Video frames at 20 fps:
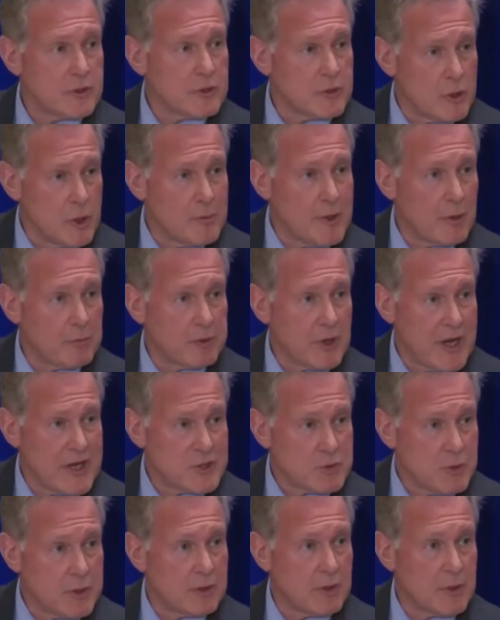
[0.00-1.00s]
the Nobel
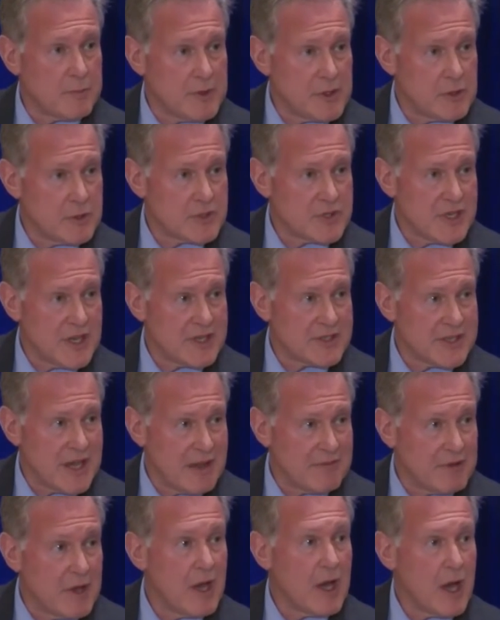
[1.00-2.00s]
Prize winner up at
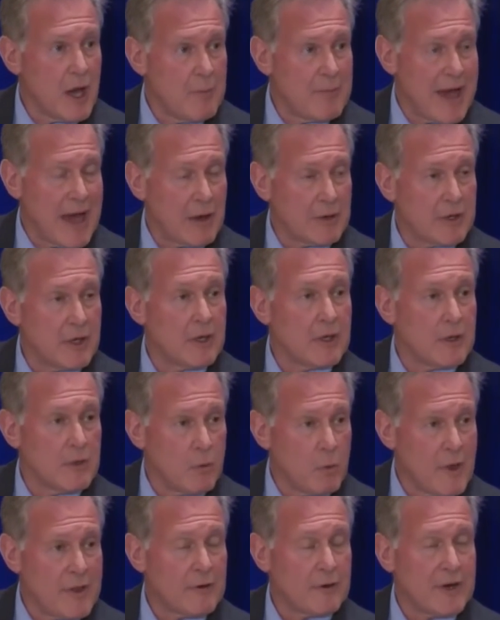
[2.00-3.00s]
UCSF, about
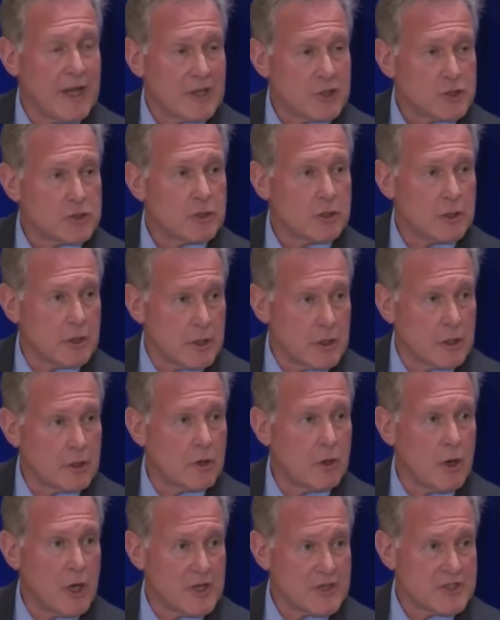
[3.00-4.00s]
whether or not sugar could
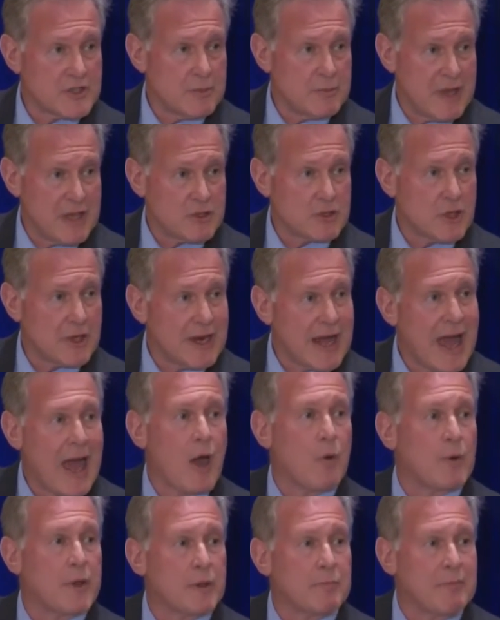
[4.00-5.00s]
cause dementia and
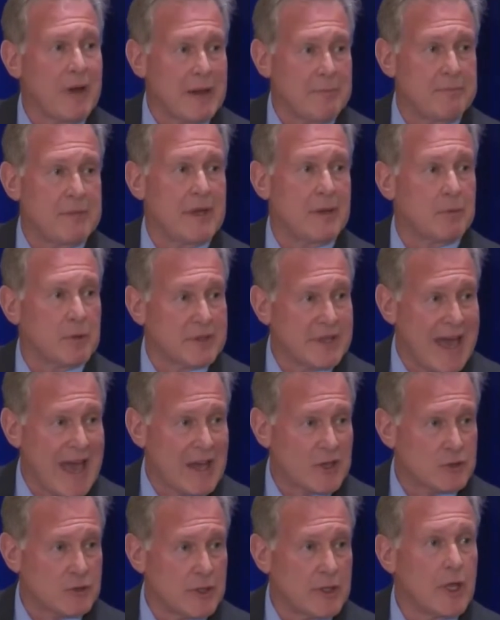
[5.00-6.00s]
how we might be able to
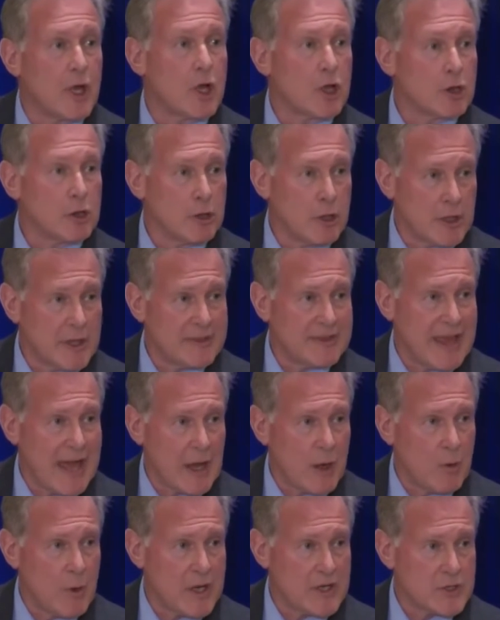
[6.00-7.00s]
actually look at
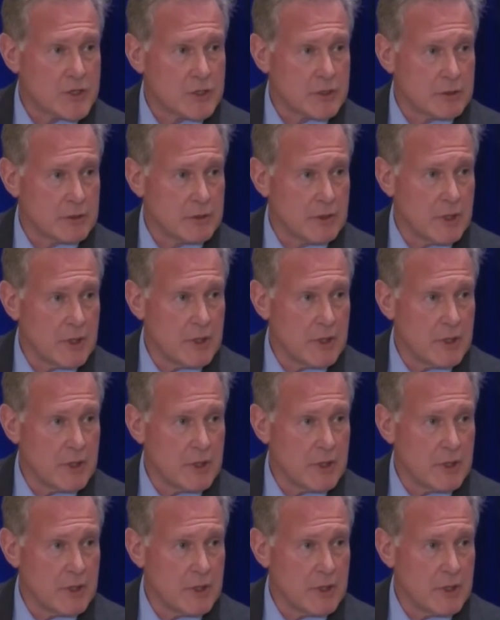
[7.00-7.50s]
that question